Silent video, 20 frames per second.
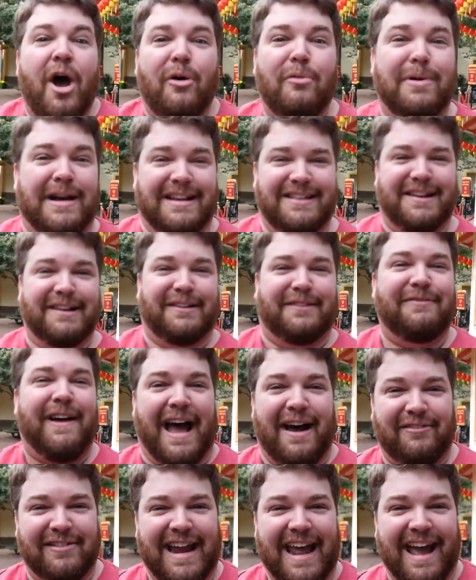we just
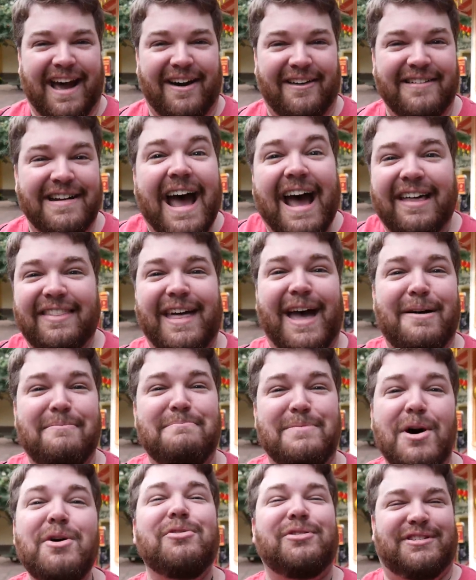found out that
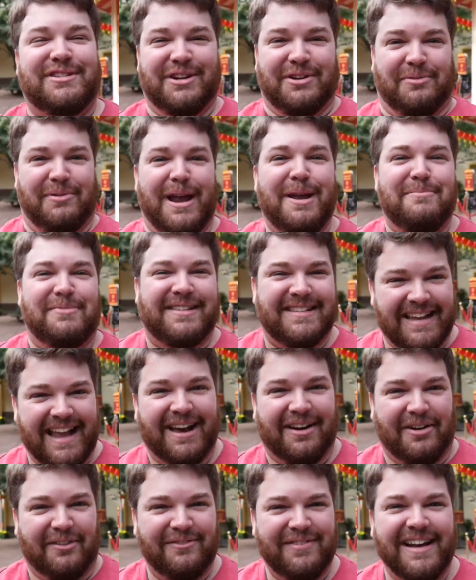Mushu
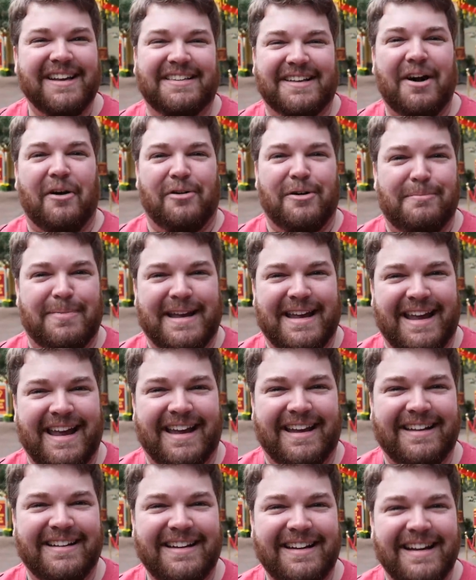himself is gonna be
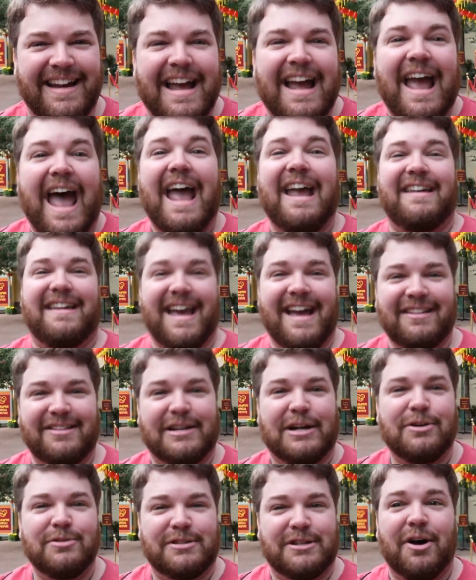here. And guess
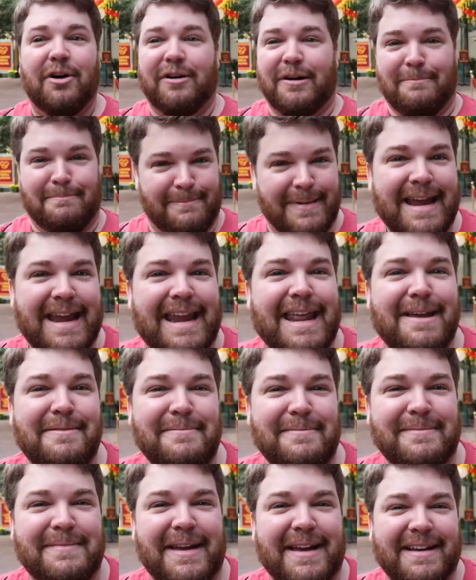who's gonna meet
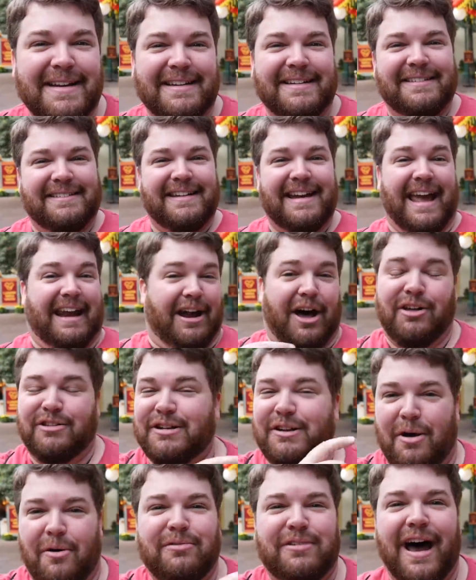him? and
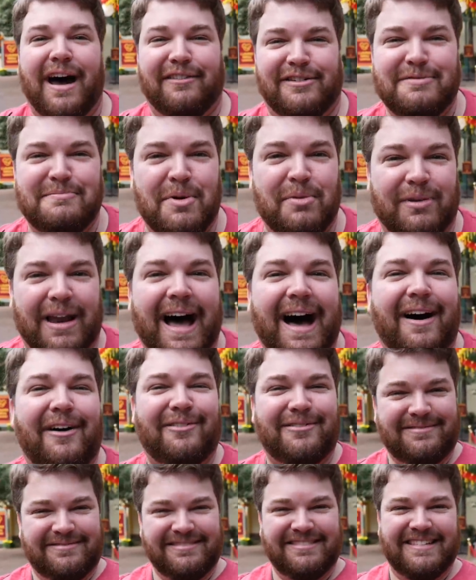also gonna talk to
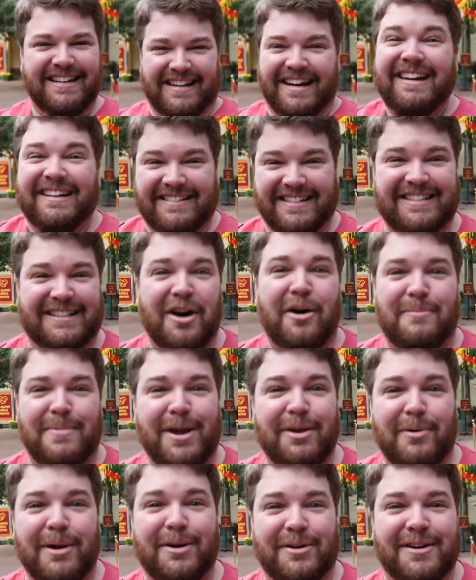Mulan. Oh. It's gonna
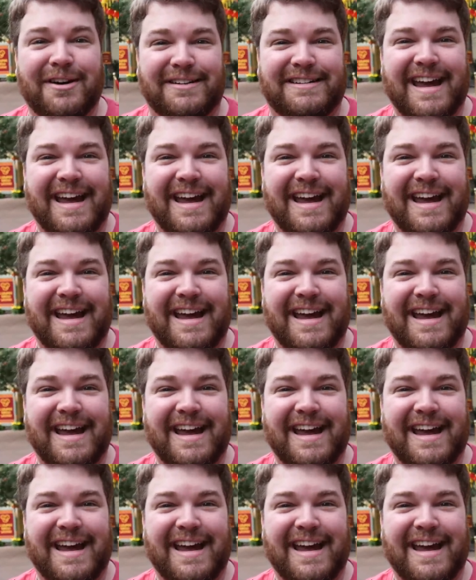be a real good